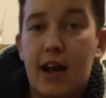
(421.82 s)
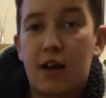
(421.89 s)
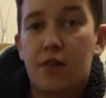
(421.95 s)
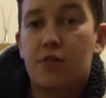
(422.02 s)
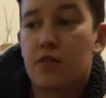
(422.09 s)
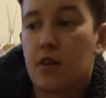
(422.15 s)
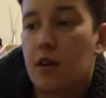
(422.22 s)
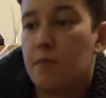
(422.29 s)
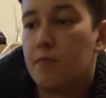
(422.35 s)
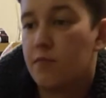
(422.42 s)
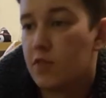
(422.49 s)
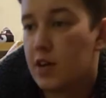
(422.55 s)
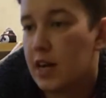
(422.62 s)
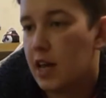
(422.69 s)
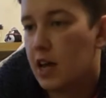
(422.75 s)
now, so I'm
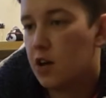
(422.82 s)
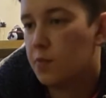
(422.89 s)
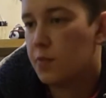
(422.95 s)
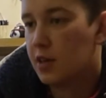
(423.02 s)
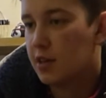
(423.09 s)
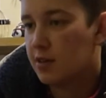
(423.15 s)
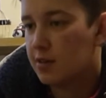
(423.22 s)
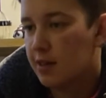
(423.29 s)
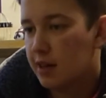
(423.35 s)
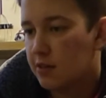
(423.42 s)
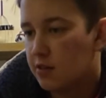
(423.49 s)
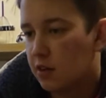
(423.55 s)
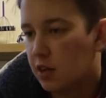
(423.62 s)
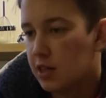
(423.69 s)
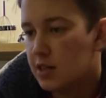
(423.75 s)
really hoping it's set
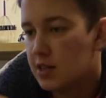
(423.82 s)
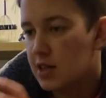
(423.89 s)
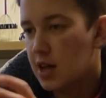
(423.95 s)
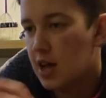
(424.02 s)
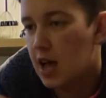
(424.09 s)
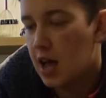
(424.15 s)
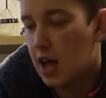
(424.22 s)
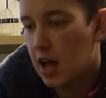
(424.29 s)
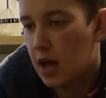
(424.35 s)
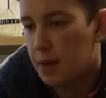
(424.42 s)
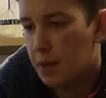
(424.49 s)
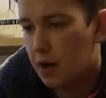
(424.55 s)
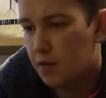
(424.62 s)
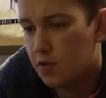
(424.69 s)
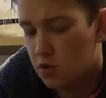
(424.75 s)
solid.
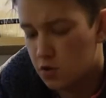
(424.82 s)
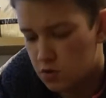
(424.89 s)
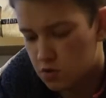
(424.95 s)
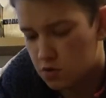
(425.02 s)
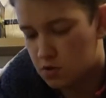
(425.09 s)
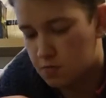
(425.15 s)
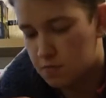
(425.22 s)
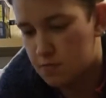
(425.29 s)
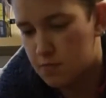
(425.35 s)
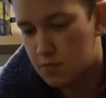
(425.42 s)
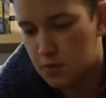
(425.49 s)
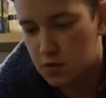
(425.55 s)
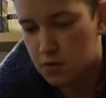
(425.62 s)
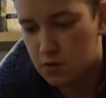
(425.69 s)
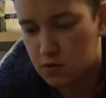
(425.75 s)
I've used
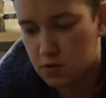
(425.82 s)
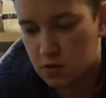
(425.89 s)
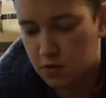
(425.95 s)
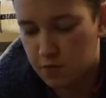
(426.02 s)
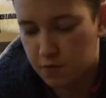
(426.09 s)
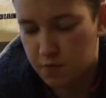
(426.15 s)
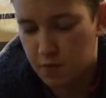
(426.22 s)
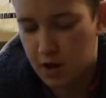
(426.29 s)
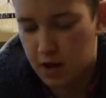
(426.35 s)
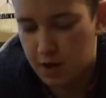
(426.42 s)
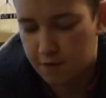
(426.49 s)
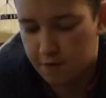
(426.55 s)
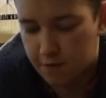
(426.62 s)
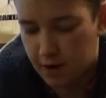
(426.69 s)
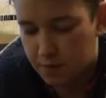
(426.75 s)
most of my
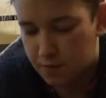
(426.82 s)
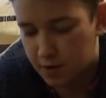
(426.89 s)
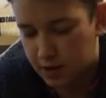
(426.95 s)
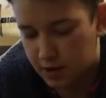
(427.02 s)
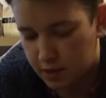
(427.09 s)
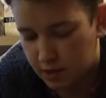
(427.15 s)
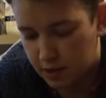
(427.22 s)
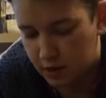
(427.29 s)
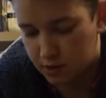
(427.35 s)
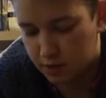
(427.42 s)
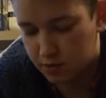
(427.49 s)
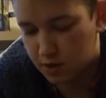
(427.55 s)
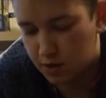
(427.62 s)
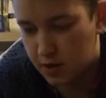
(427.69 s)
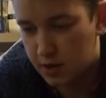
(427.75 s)
fabric though,
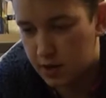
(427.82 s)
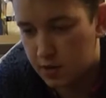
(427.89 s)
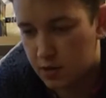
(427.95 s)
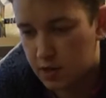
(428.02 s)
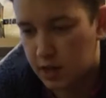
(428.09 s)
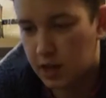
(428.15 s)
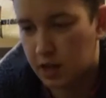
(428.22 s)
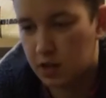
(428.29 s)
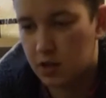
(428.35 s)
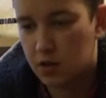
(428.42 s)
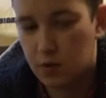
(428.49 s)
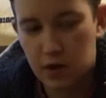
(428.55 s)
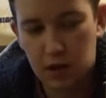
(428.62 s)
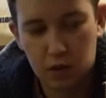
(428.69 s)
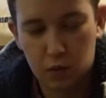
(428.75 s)
so I don't think I can do
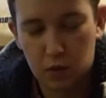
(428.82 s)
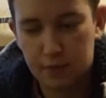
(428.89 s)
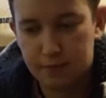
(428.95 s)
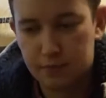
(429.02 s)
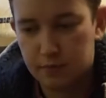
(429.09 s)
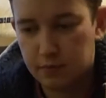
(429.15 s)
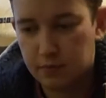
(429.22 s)
another one.